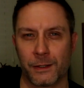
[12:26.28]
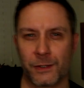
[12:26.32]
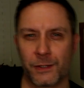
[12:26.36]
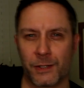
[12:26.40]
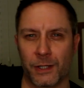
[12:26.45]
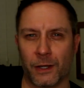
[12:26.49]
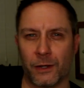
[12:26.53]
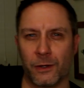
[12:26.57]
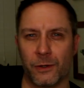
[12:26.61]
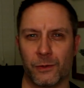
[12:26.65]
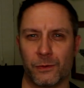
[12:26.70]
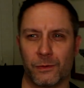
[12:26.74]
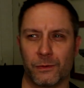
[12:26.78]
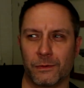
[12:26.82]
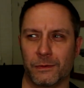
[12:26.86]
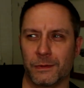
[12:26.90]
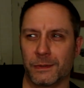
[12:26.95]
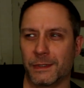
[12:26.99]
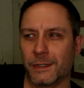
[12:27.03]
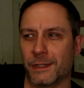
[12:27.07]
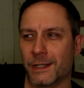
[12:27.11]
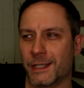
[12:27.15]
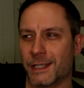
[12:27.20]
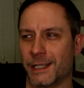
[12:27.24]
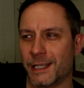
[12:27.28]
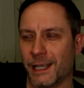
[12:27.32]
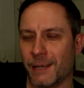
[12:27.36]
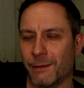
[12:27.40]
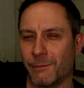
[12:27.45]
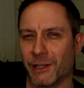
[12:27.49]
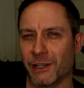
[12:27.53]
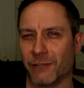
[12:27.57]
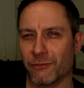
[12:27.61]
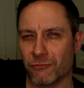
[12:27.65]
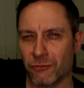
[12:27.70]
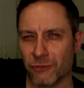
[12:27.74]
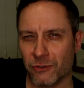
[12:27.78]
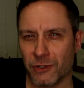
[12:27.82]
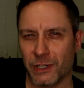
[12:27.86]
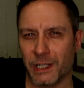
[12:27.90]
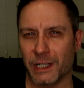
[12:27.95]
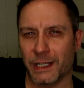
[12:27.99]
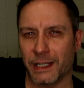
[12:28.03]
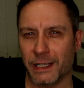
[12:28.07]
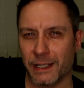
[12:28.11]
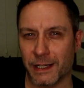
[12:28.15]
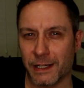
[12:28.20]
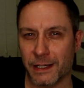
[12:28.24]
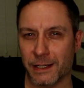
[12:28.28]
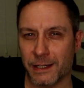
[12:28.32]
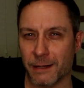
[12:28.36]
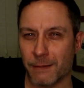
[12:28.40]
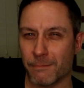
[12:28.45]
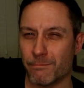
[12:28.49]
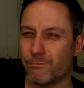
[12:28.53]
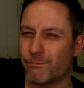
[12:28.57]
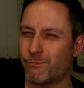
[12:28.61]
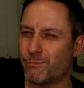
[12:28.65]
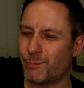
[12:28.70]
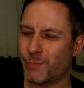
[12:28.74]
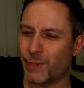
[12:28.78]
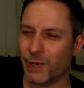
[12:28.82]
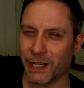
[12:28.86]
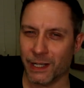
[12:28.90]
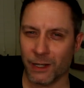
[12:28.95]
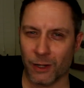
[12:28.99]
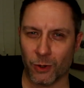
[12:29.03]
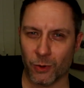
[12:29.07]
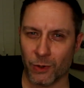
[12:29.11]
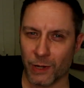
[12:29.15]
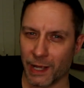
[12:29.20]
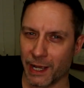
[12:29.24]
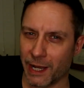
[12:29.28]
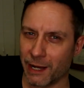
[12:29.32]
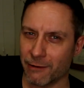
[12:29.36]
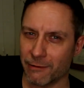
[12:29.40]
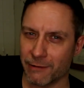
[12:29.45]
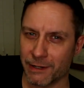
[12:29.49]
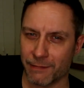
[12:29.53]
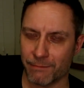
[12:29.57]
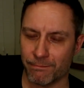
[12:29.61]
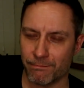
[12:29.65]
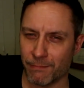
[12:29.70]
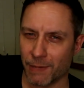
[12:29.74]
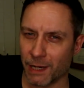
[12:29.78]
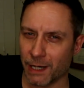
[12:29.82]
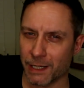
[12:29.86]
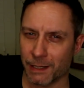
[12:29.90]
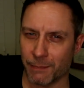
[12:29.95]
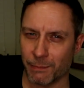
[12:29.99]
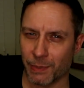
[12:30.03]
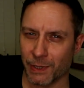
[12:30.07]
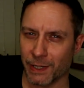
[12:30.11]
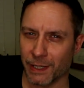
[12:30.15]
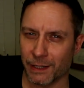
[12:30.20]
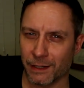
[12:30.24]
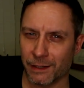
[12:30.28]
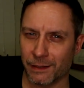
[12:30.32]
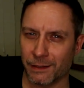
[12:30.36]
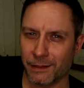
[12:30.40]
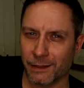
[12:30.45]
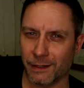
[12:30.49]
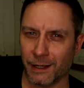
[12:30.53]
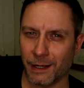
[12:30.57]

So simming really is a big old hairy money pit.